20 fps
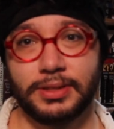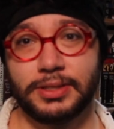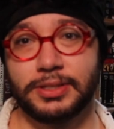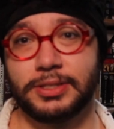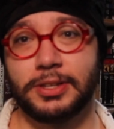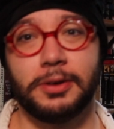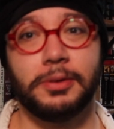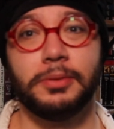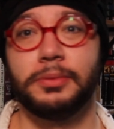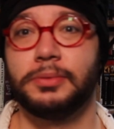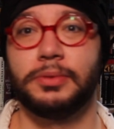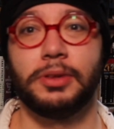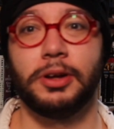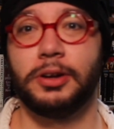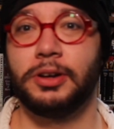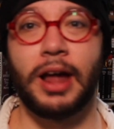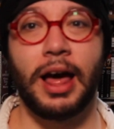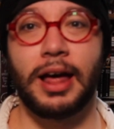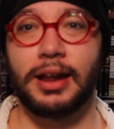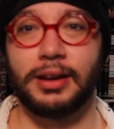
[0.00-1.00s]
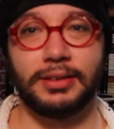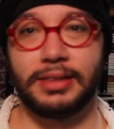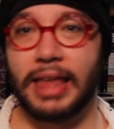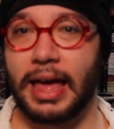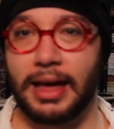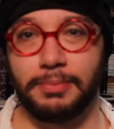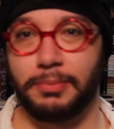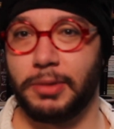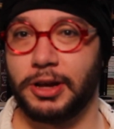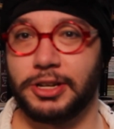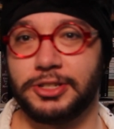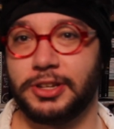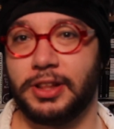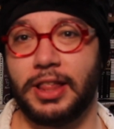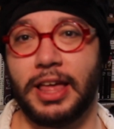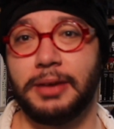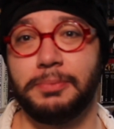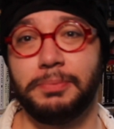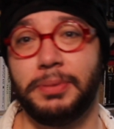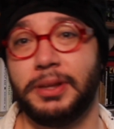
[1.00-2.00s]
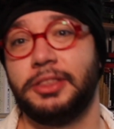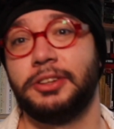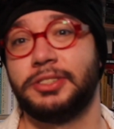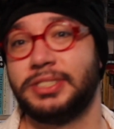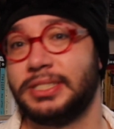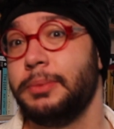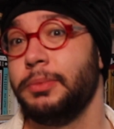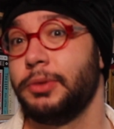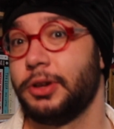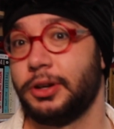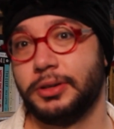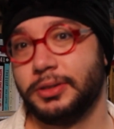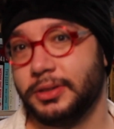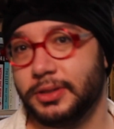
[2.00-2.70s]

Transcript: So they're not that much alike, but they're similar.